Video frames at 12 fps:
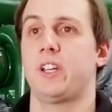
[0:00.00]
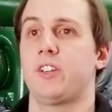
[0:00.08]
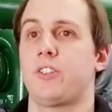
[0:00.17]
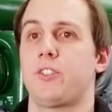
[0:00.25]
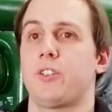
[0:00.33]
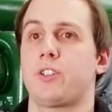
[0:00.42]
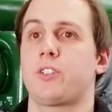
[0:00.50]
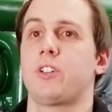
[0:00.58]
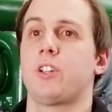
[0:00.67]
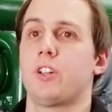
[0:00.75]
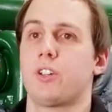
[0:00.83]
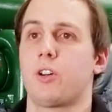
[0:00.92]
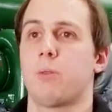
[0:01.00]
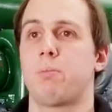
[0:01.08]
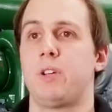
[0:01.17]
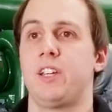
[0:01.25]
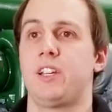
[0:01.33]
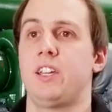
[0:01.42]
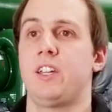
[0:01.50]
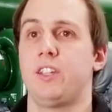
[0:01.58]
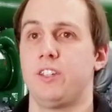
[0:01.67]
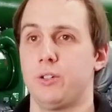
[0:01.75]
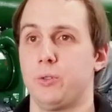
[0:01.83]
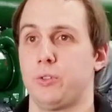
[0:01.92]
it's not completely
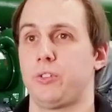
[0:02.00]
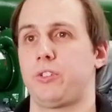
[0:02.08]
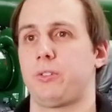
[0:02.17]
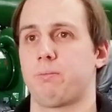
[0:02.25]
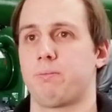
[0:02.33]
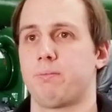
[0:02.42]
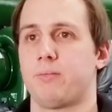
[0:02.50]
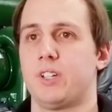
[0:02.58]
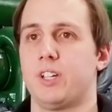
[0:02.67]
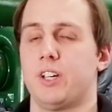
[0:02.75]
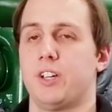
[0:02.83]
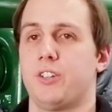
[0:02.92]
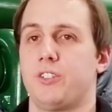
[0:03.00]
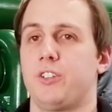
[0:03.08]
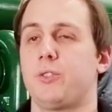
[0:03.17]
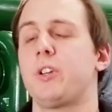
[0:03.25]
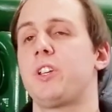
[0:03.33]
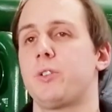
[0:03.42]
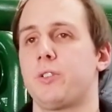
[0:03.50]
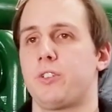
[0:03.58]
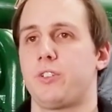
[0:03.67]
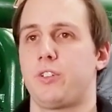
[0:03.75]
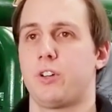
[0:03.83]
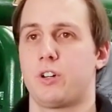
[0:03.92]
used. This
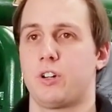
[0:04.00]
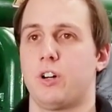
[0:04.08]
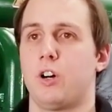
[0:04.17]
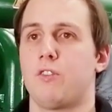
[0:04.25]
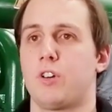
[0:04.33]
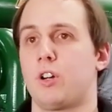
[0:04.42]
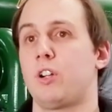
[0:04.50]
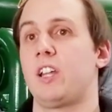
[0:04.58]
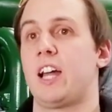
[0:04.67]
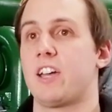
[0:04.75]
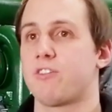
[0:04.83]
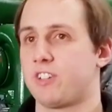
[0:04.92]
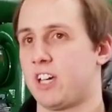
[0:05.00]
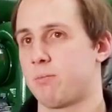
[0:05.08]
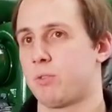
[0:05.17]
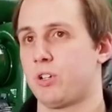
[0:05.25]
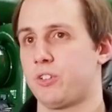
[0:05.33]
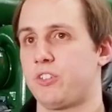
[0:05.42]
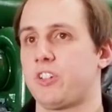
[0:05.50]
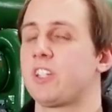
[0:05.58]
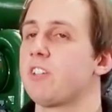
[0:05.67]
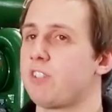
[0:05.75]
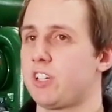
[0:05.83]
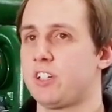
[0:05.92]
reduces your overall lifetime cost
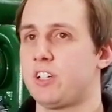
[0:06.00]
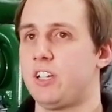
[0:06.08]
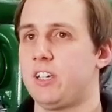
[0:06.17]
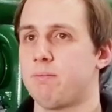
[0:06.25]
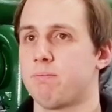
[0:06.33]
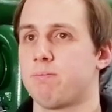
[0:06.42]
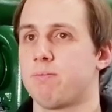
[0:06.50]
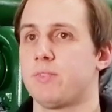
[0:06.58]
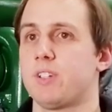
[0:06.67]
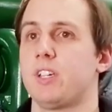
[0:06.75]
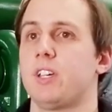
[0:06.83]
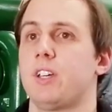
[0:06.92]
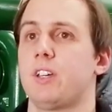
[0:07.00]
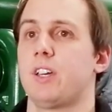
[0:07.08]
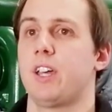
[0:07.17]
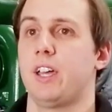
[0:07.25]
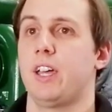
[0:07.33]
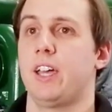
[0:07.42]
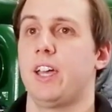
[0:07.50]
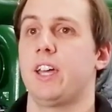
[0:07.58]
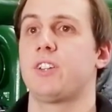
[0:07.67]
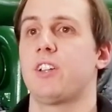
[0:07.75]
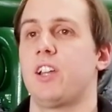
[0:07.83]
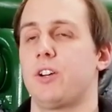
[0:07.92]
significantly
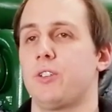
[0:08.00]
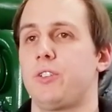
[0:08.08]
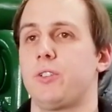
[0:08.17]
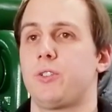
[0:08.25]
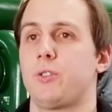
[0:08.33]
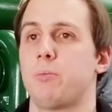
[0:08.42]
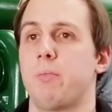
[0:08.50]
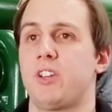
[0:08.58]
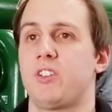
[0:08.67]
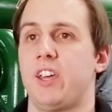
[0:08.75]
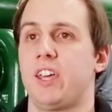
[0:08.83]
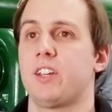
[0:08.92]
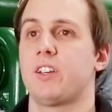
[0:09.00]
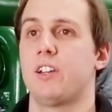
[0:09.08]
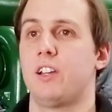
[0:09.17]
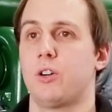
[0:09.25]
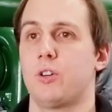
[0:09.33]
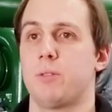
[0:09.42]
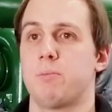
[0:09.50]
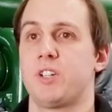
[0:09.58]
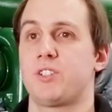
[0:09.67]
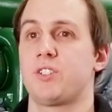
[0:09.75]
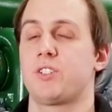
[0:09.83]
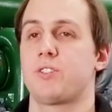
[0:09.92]
and allows you to maintain low
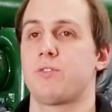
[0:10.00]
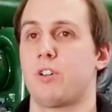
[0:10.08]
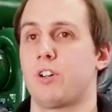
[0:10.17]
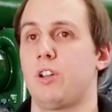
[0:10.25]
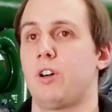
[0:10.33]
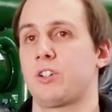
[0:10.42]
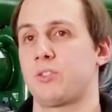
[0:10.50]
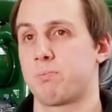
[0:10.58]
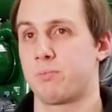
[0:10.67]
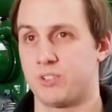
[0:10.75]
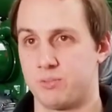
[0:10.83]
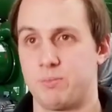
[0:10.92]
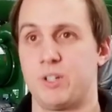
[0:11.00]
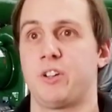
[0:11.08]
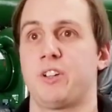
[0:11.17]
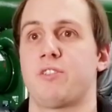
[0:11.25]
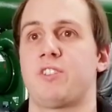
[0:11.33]
emissions for a long period of